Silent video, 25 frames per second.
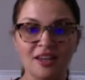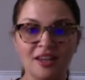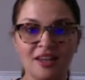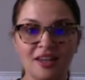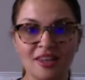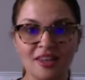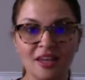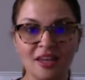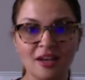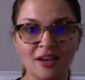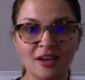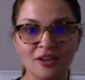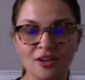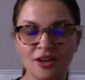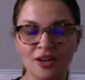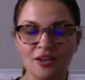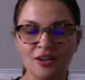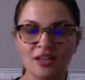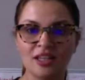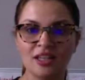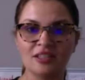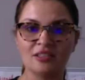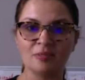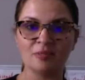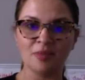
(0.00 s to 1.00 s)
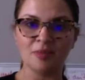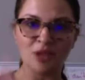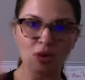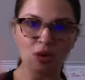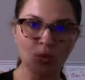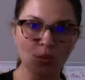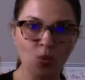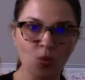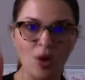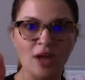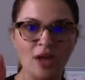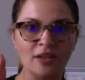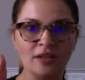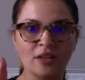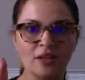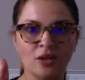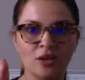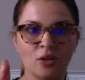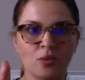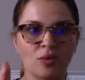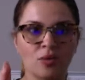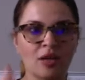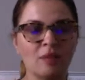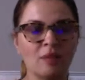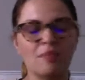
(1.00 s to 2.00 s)
that I don't need to be on one
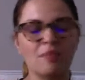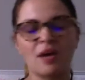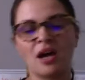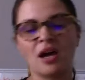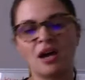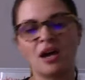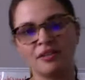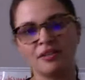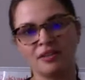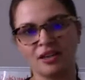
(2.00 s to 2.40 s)
career path.